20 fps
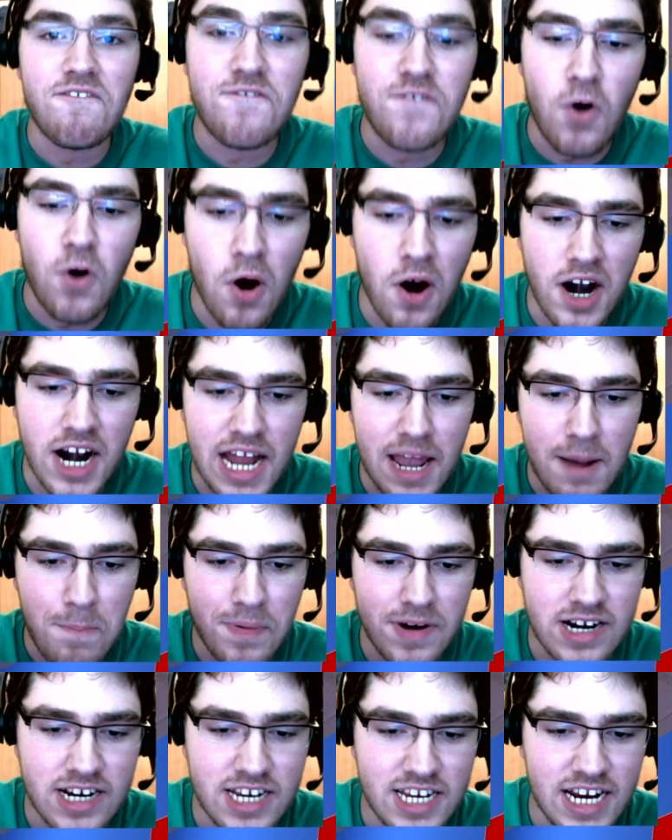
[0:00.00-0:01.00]
forty
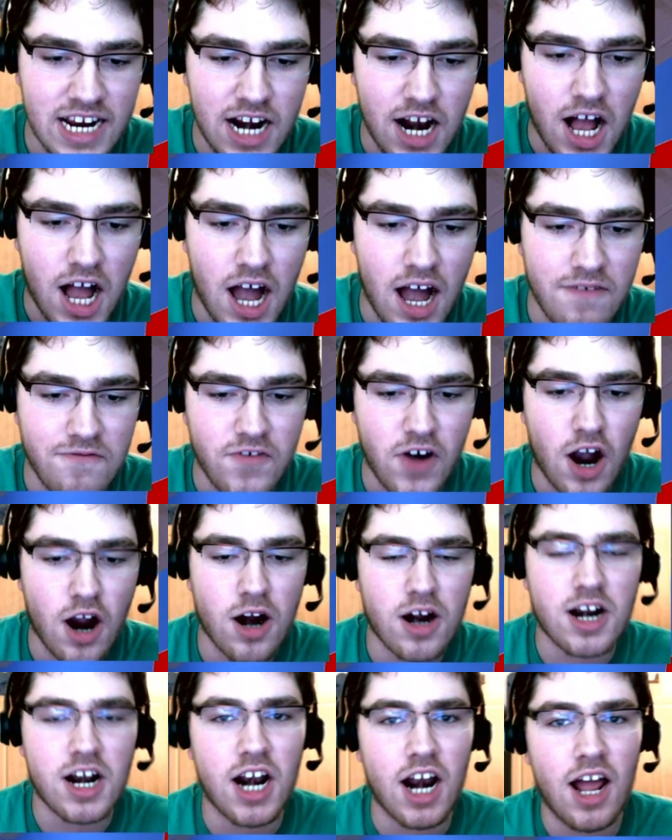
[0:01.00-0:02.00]
percent off our
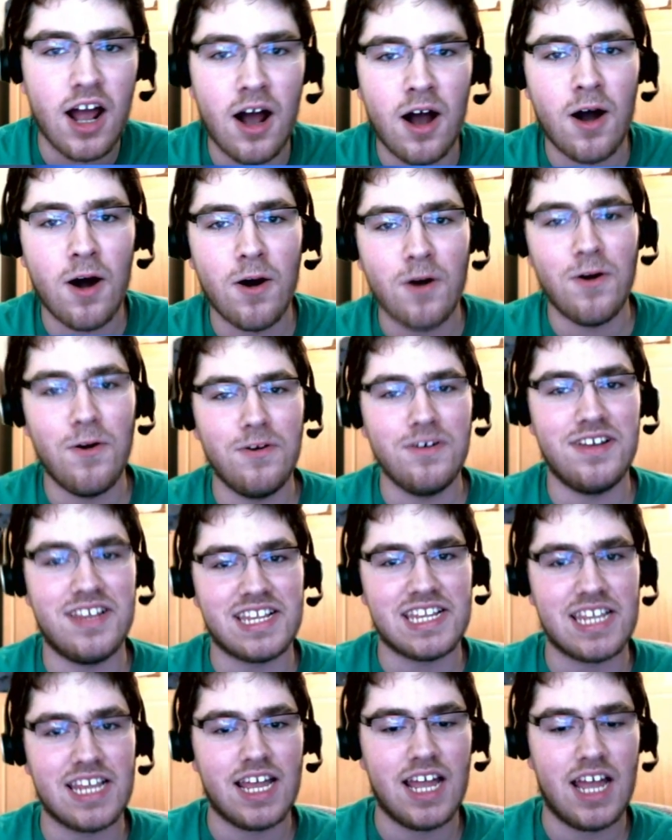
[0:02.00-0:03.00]
clothes.